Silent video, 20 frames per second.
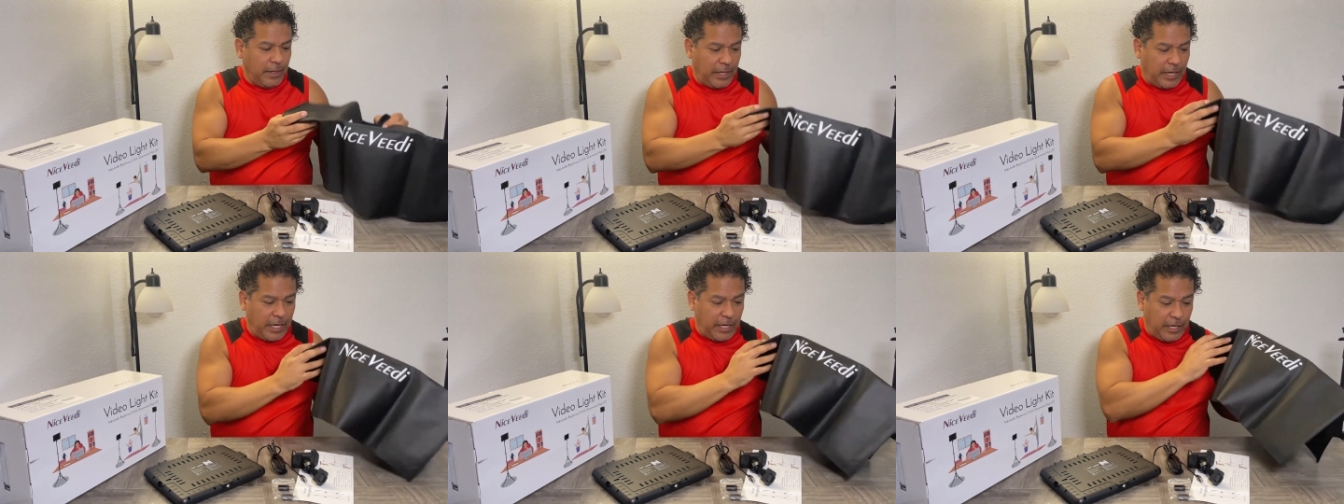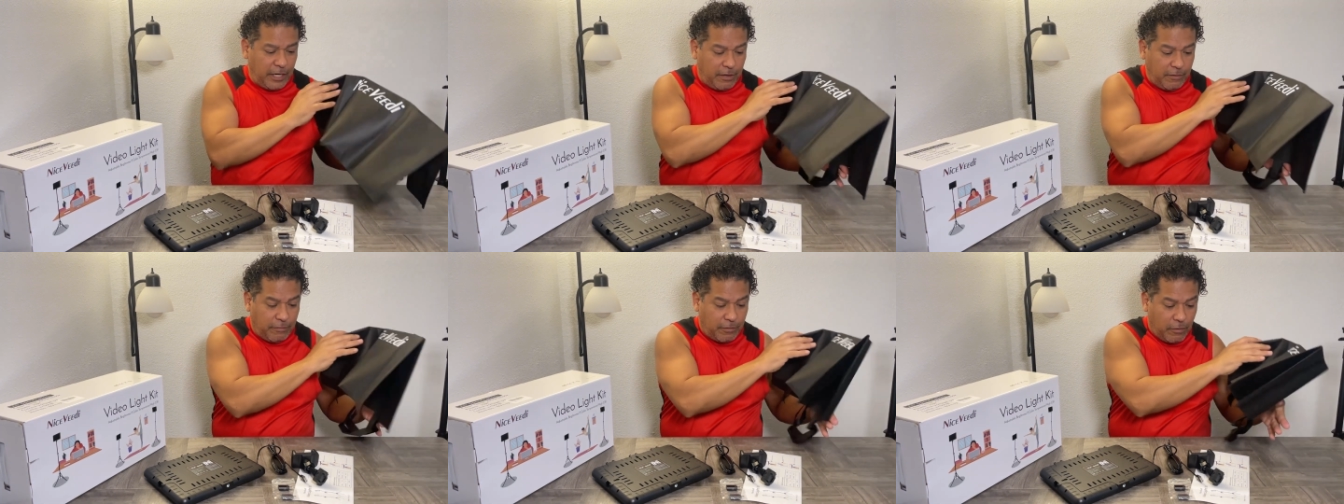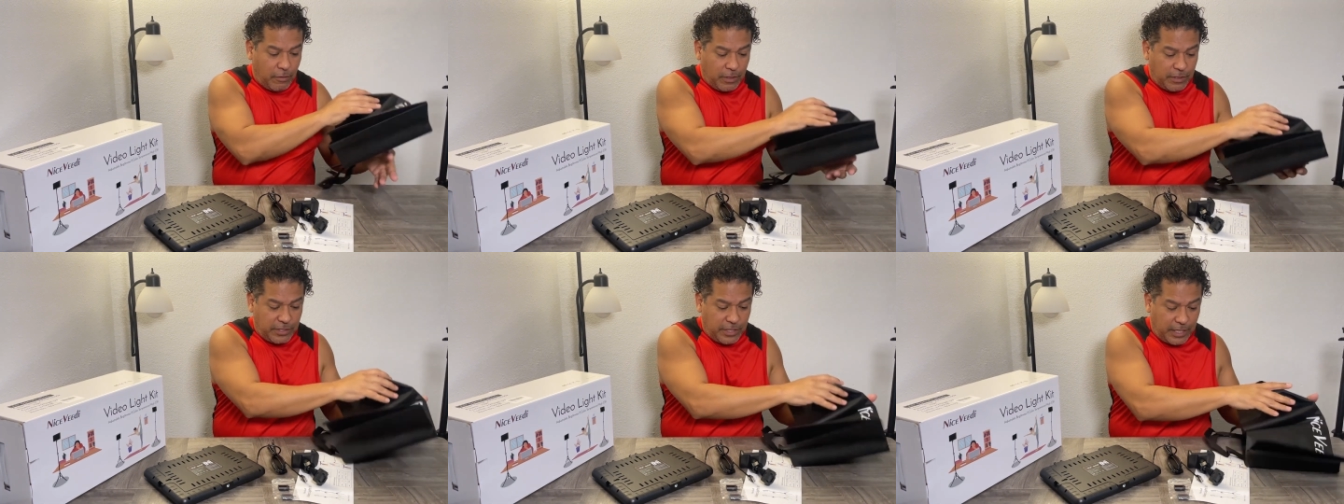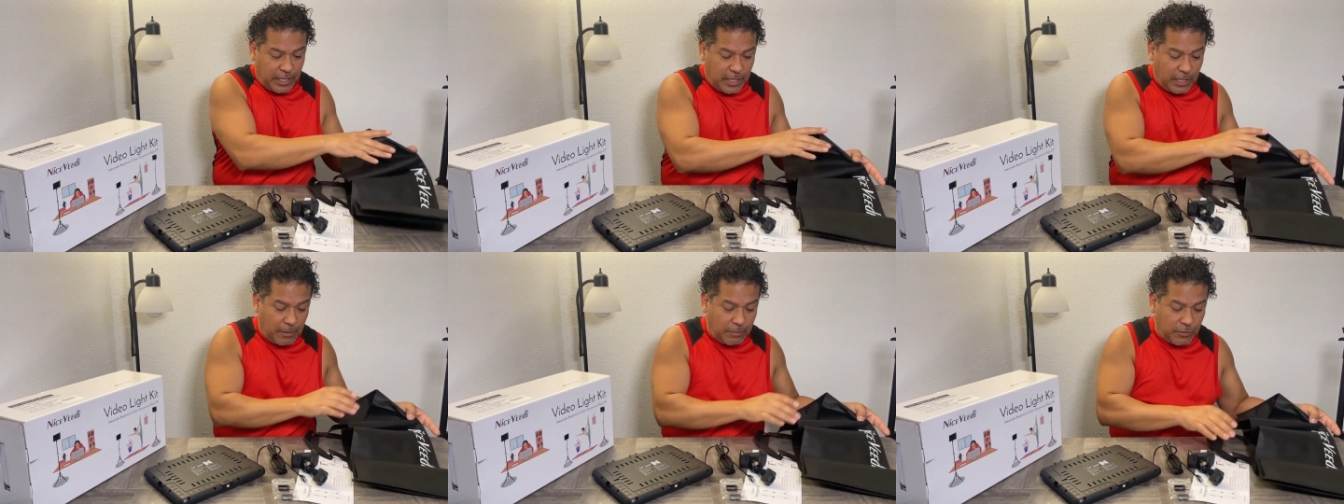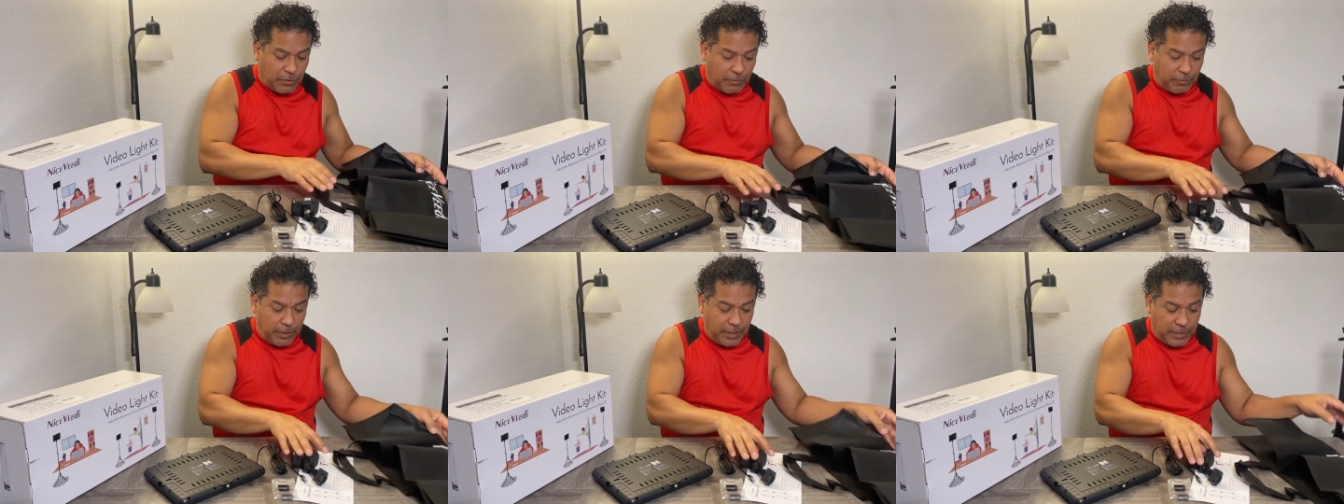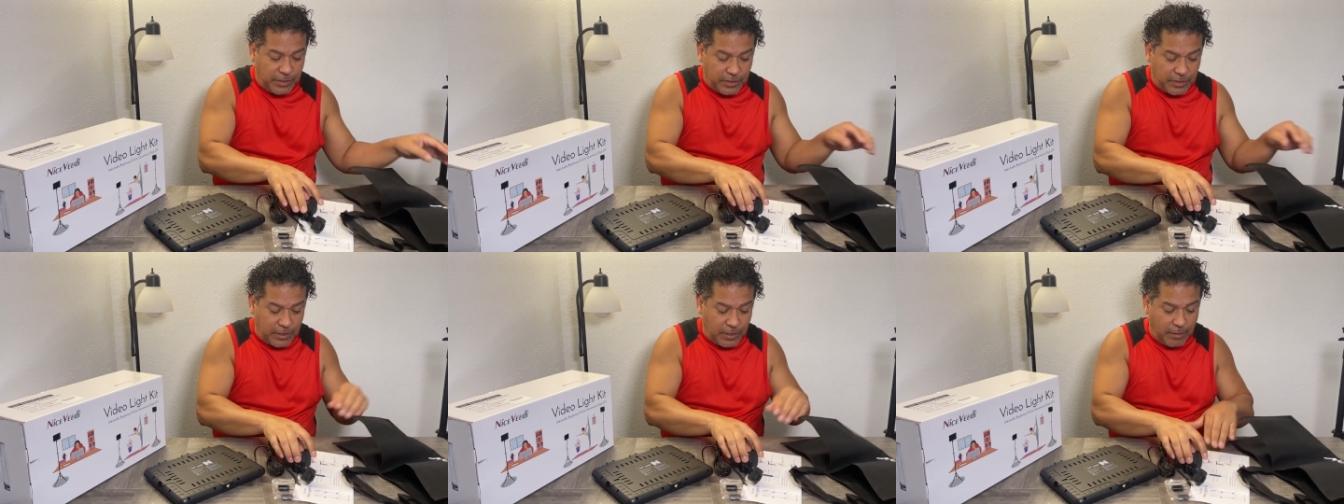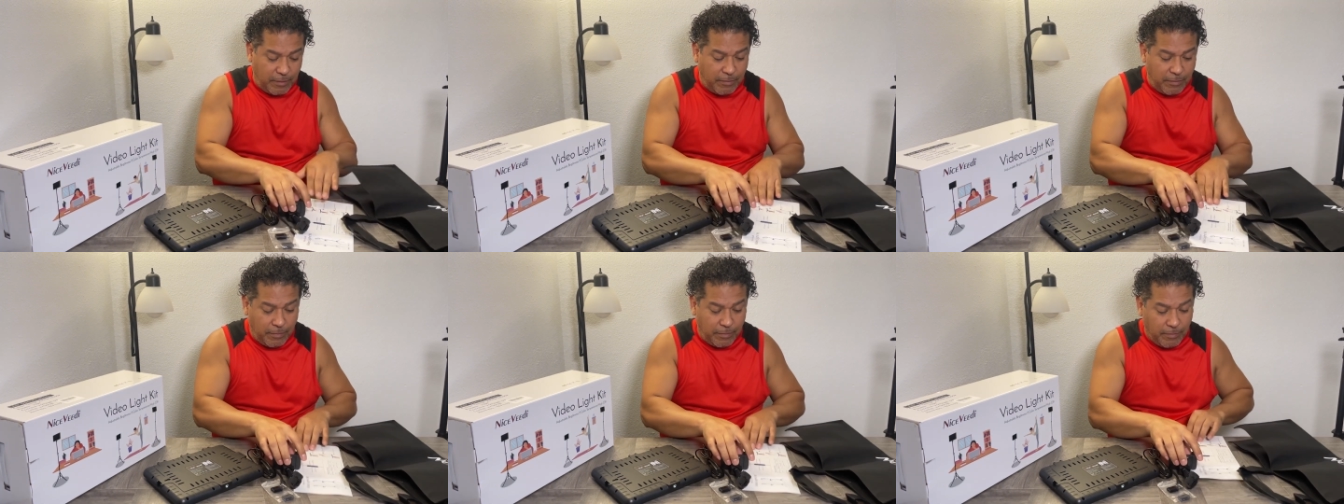and then of course it comes with
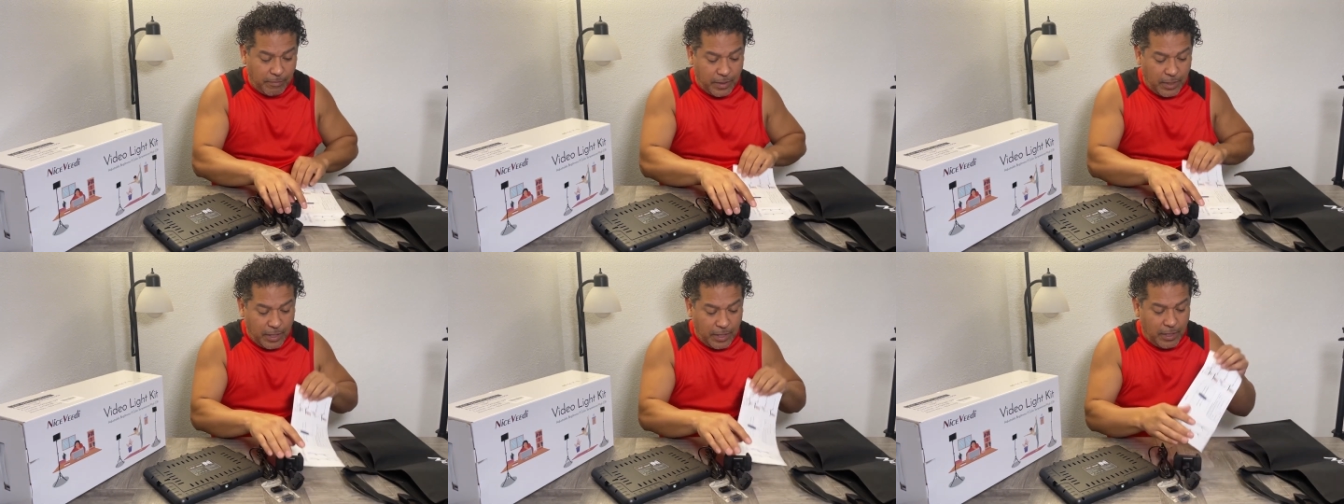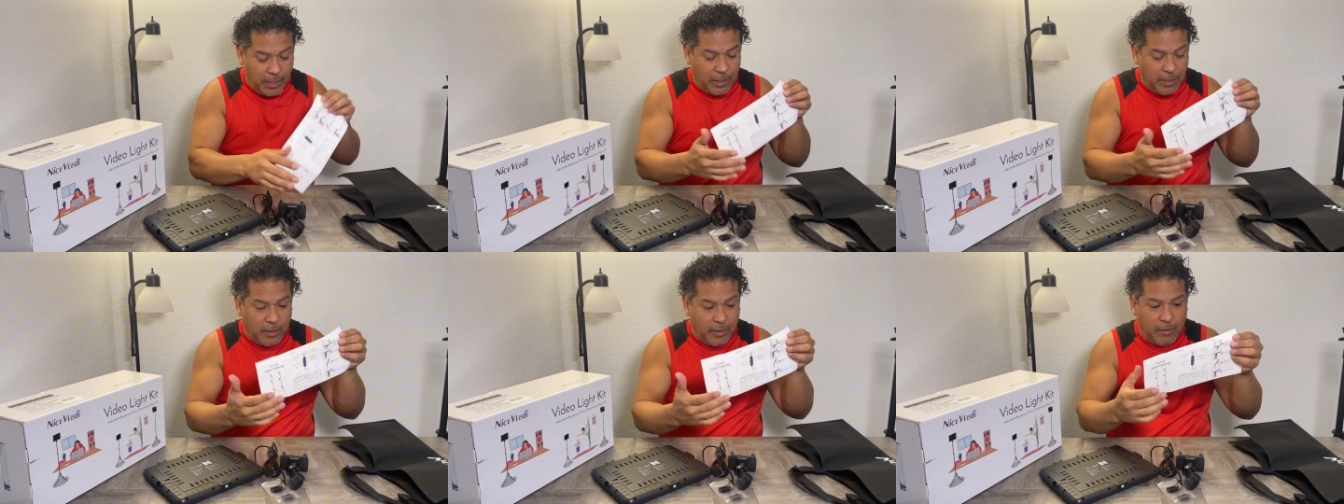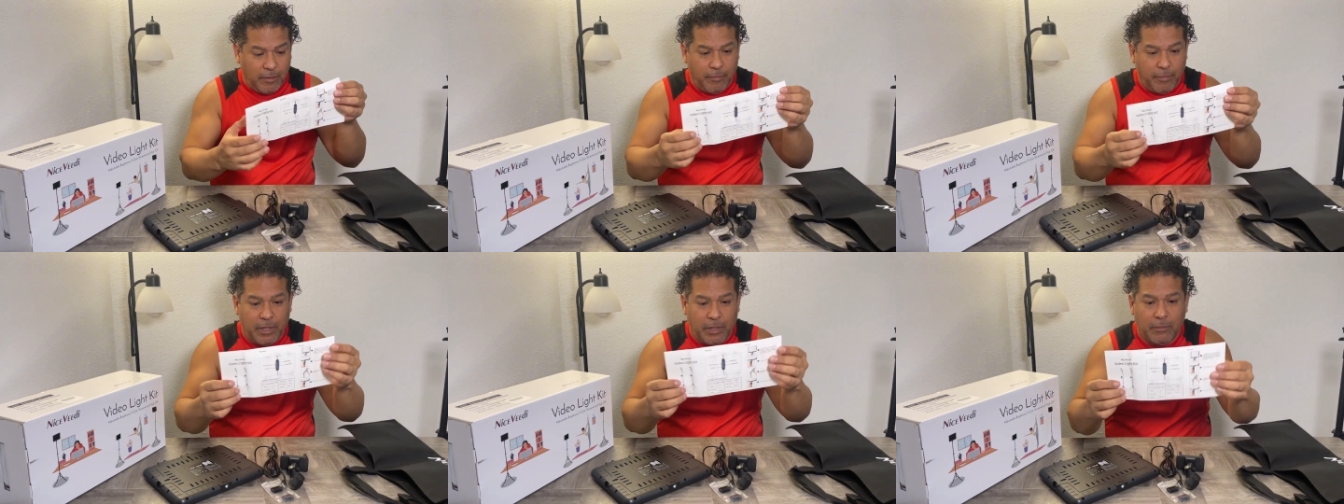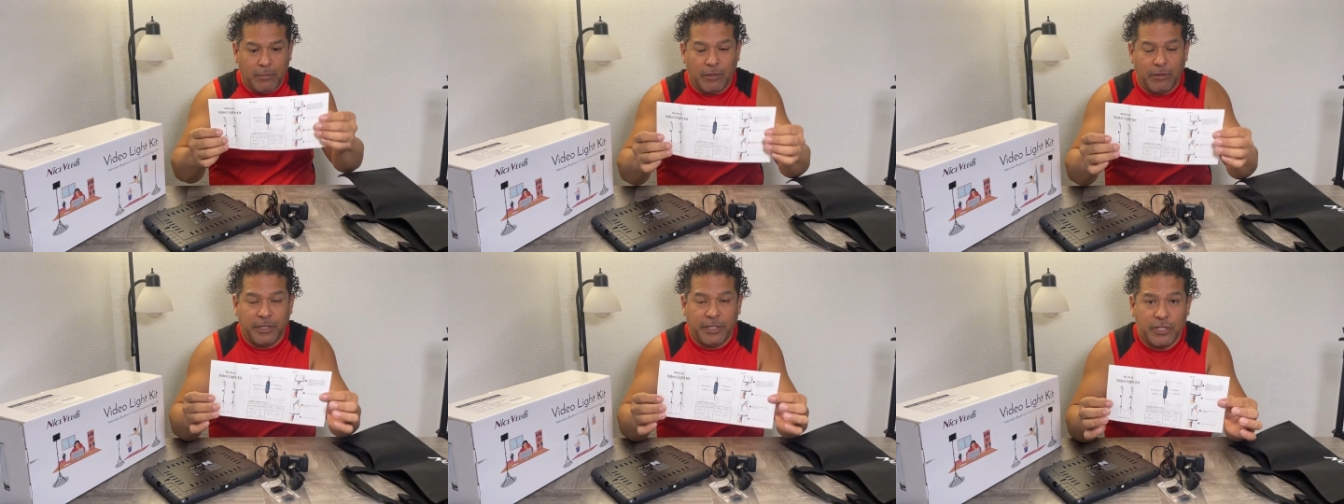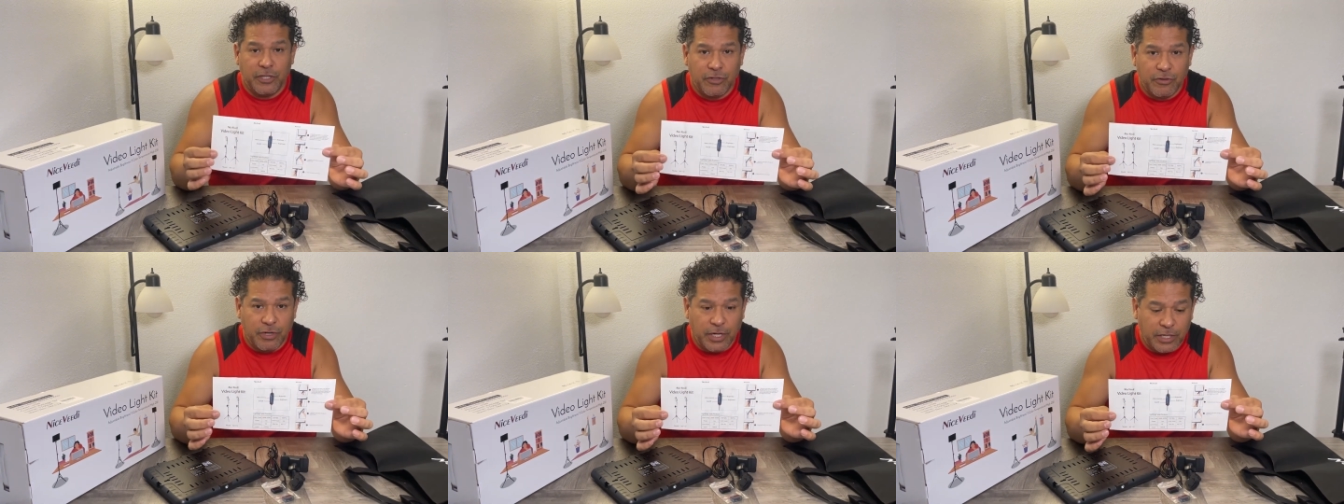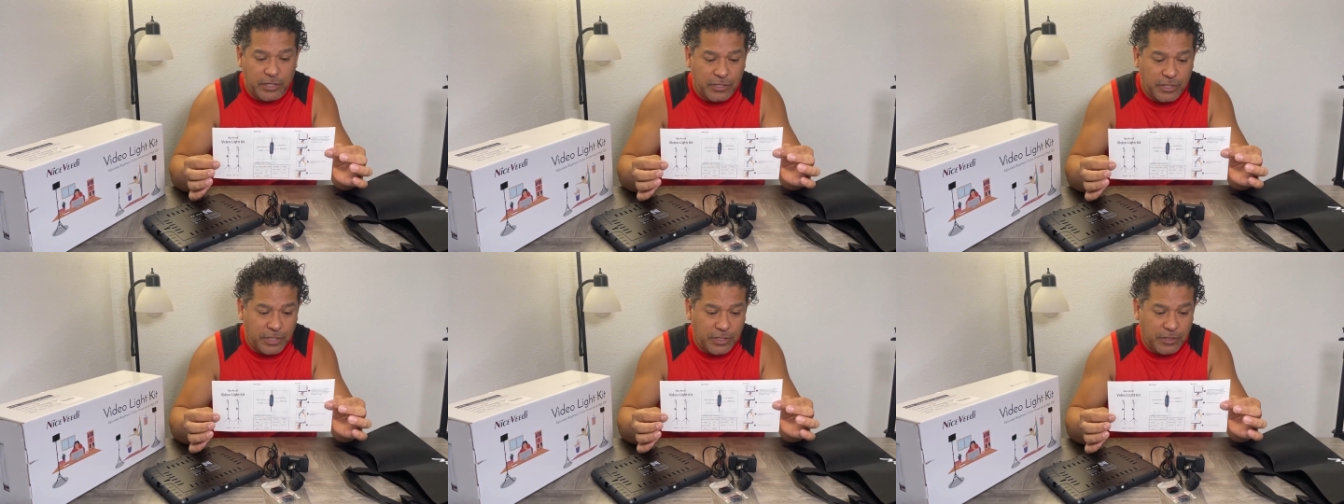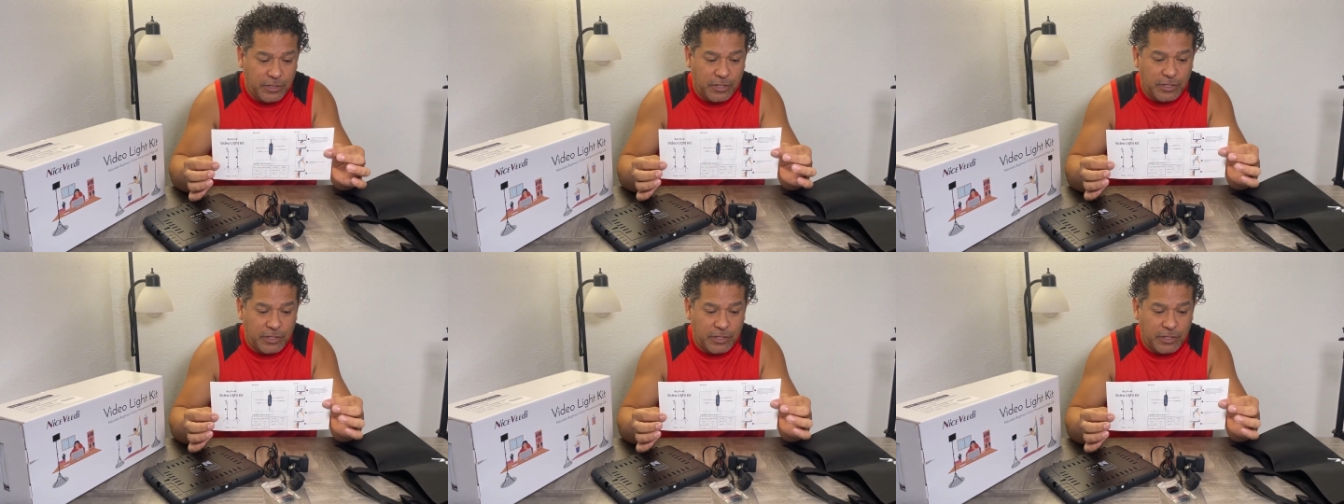some minimal instructions.